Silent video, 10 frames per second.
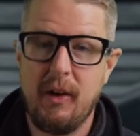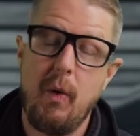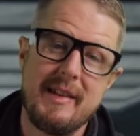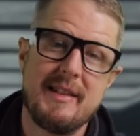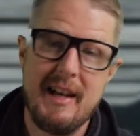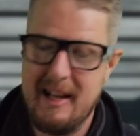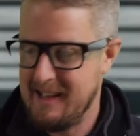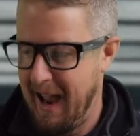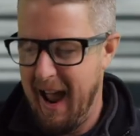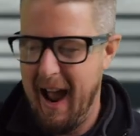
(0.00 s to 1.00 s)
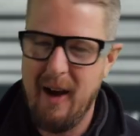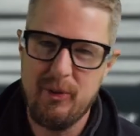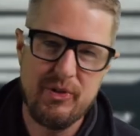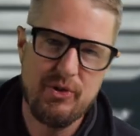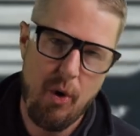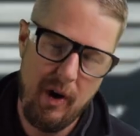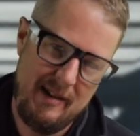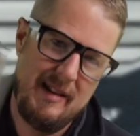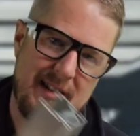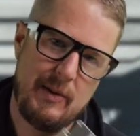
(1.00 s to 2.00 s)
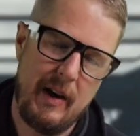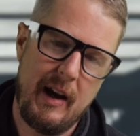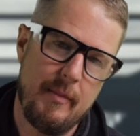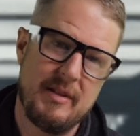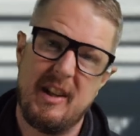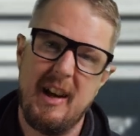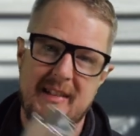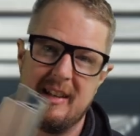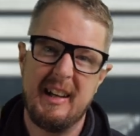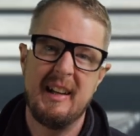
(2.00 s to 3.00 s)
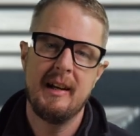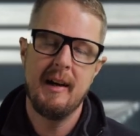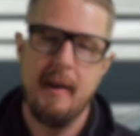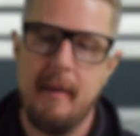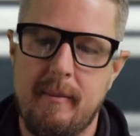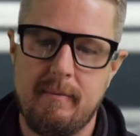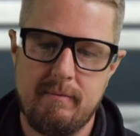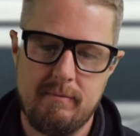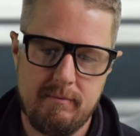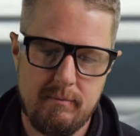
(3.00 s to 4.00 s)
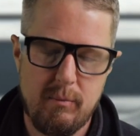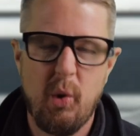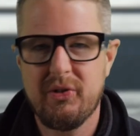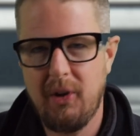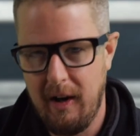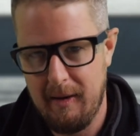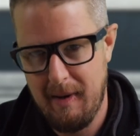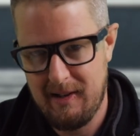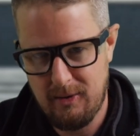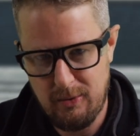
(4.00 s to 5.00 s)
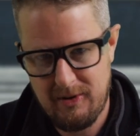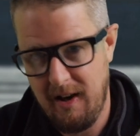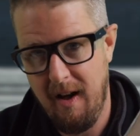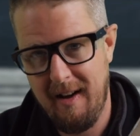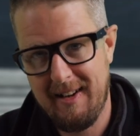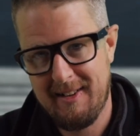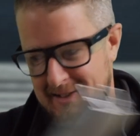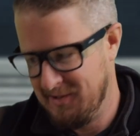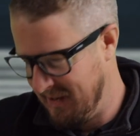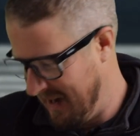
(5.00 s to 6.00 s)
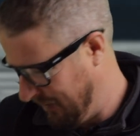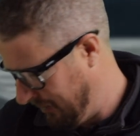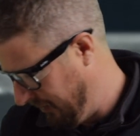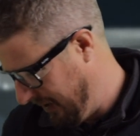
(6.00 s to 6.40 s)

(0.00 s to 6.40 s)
the question is, how strong is this when it comes to cutting more solid metals like steel, for